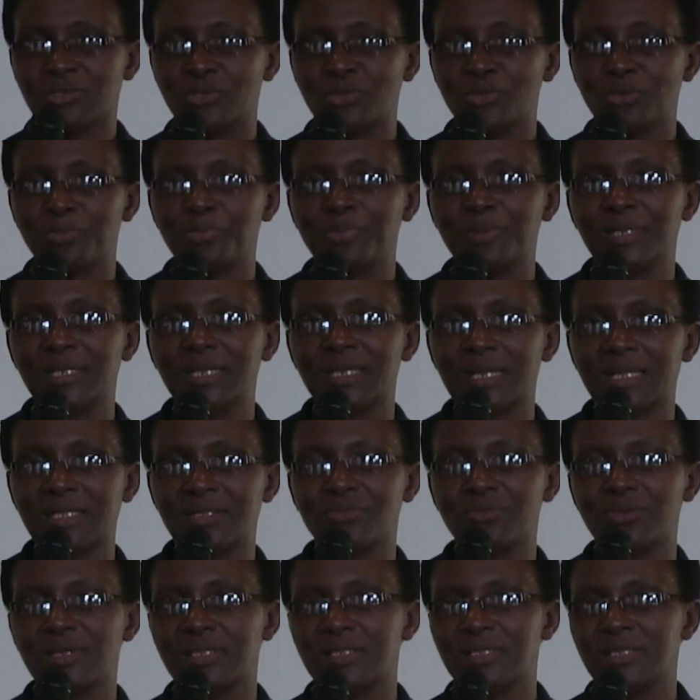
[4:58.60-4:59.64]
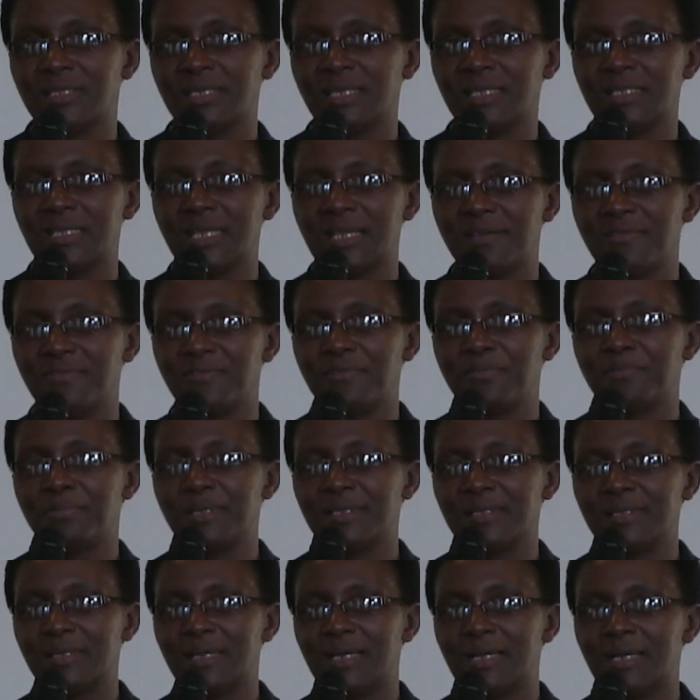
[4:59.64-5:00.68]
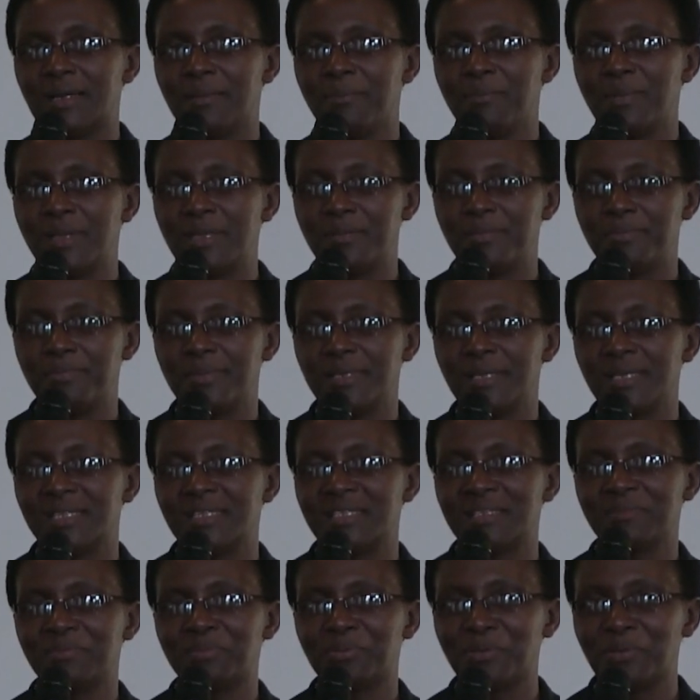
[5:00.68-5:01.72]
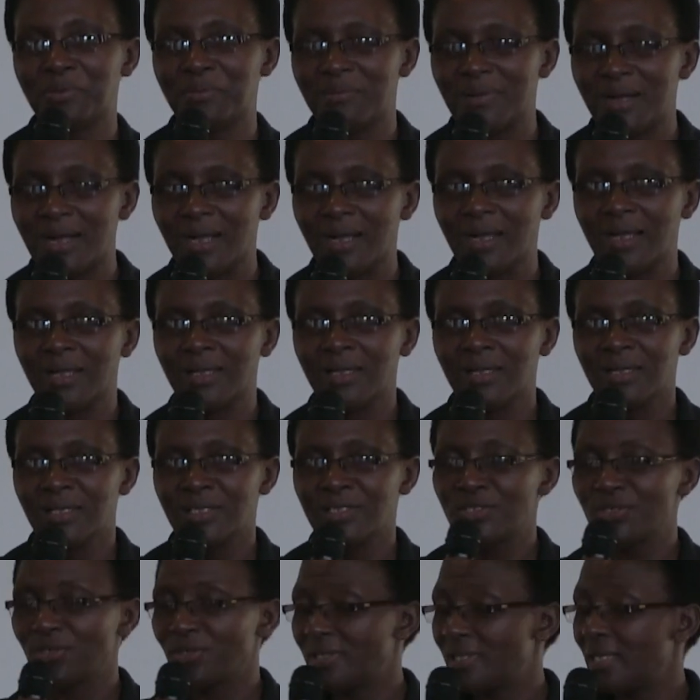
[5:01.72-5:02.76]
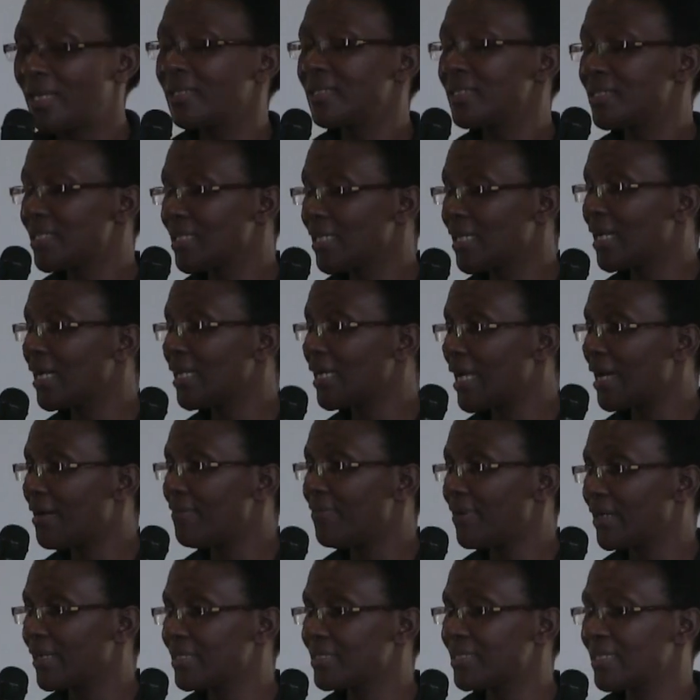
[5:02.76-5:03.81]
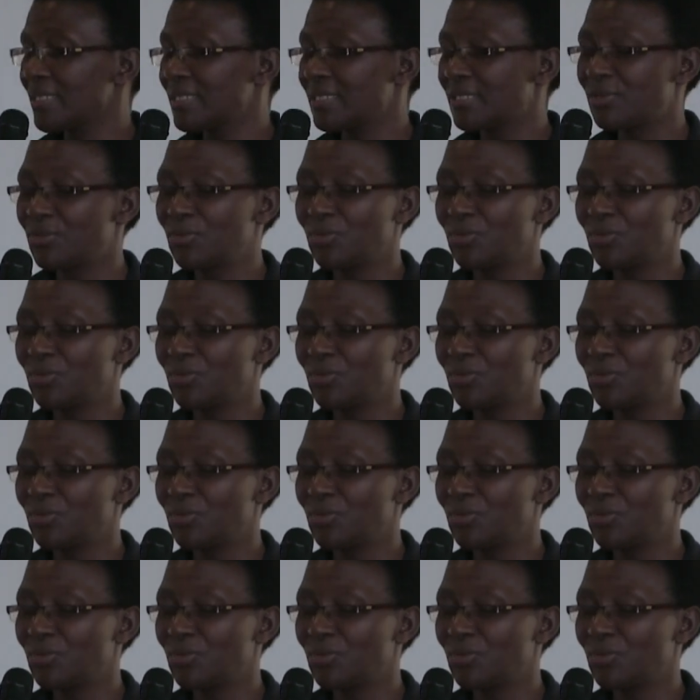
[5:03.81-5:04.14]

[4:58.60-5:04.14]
to be graduated and have maybe a diploma so that she can have access